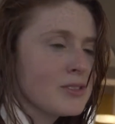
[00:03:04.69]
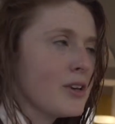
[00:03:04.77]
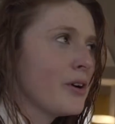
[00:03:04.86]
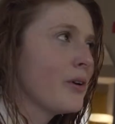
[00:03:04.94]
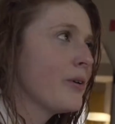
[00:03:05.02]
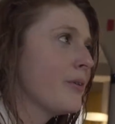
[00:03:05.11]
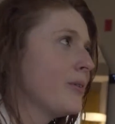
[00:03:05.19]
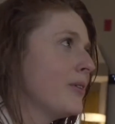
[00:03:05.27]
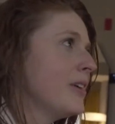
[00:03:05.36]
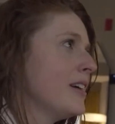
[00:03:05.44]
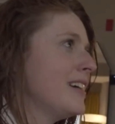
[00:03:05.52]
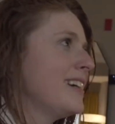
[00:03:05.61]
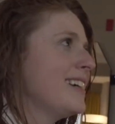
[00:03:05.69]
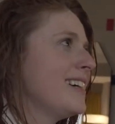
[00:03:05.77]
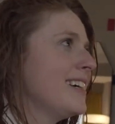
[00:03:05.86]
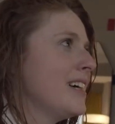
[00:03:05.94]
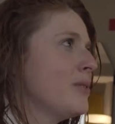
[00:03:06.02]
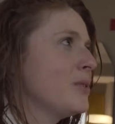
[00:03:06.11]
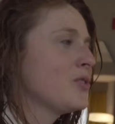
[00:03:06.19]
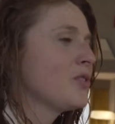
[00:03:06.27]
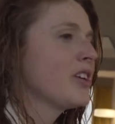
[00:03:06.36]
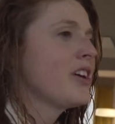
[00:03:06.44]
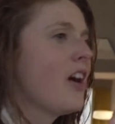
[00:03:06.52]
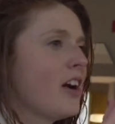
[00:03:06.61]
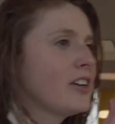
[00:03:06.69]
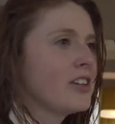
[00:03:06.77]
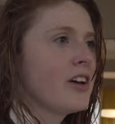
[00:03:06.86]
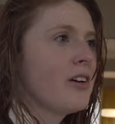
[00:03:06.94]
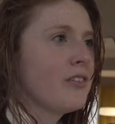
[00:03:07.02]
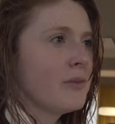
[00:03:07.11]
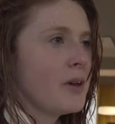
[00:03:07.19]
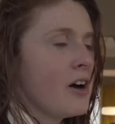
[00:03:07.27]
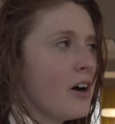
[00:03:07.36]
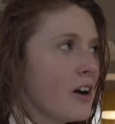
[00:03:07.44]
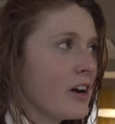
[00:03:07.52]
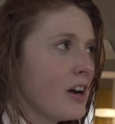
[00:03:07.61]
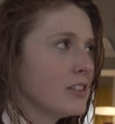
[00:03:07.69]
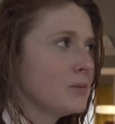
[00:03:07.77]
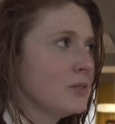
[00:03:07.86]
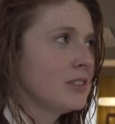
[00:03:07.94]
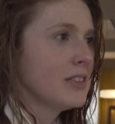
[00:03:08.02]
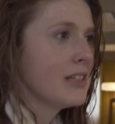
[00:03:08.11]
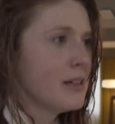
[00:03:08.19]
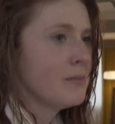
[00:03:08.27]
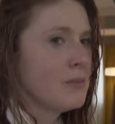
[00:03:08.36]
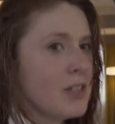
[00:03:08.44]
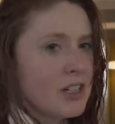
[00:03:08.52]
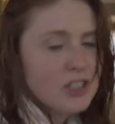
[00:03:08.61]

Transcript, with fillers: So it was really hard to go from the Holocaust Museum